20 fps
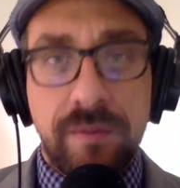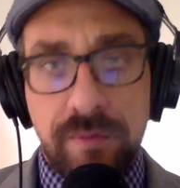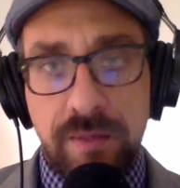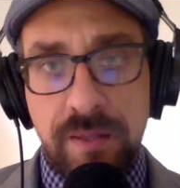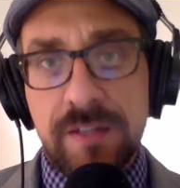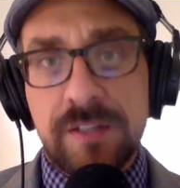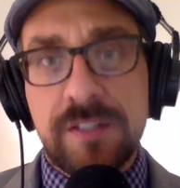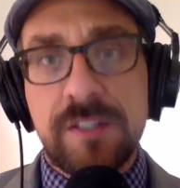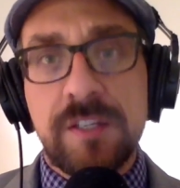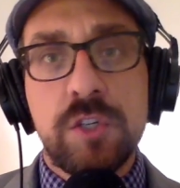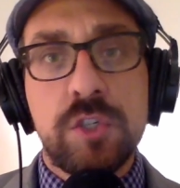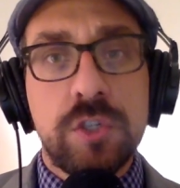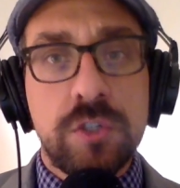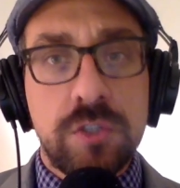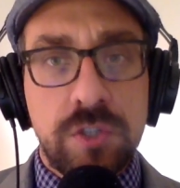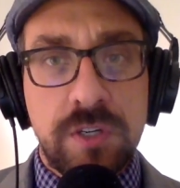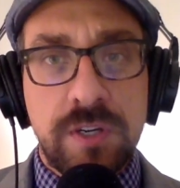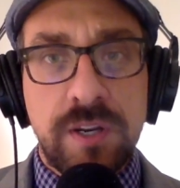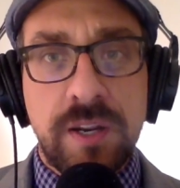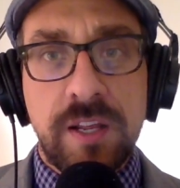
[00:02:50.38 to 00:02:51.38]
in addition
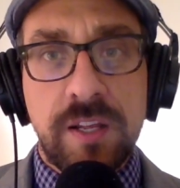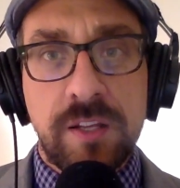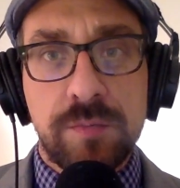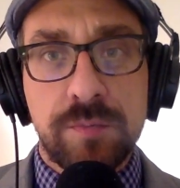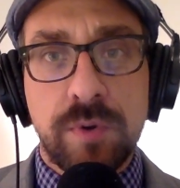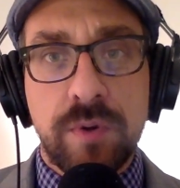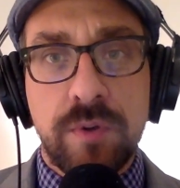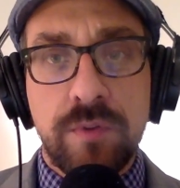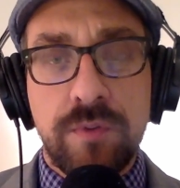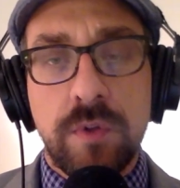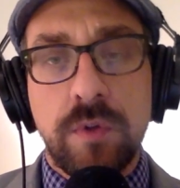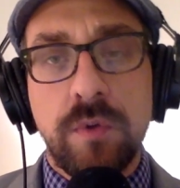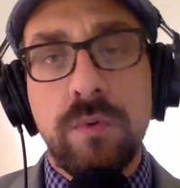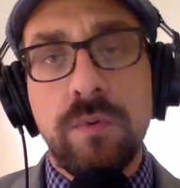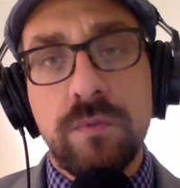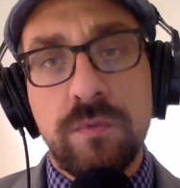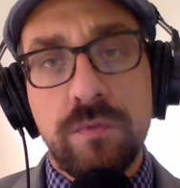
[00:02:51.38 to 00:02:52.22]
to today's preview,